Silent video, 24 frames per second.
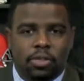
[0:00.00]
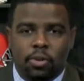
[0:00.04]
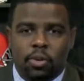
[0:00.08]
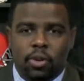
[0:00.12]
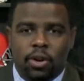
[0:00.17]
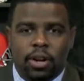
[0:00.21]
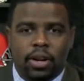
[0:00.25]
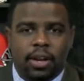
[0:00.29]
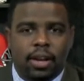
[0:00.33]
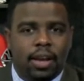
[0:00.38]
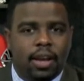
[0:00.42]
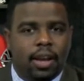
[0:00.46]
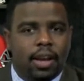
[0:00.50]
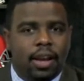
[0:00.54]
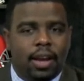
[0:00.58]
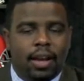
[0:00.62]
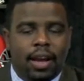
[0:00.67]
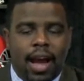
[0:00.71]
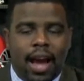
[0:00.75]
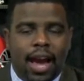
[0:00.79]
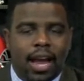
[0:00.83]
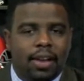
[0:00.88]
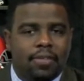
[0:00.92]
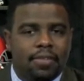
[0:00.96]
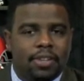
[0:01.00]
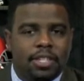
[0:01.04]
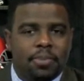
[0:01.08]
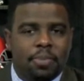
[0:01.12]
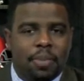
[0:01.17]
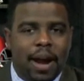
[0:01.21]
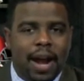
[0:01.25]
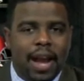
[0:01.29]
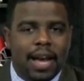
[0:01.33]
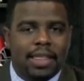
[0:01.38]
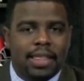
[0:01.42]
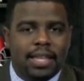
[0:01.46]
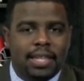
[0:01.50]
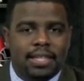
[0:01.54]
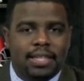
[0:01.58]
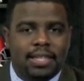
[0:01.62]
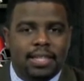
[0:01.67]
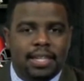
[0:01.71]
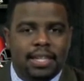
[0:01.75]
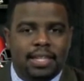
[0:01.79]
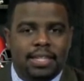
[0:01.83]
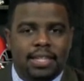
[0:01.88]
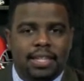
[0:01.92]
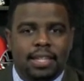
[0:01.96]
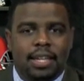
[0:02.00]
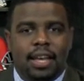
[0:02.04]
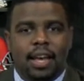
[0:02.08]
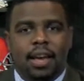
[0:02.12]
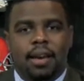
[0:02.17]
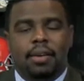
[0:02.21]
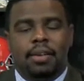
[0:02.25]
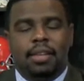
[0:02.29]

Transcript: throwing out of his mind this season.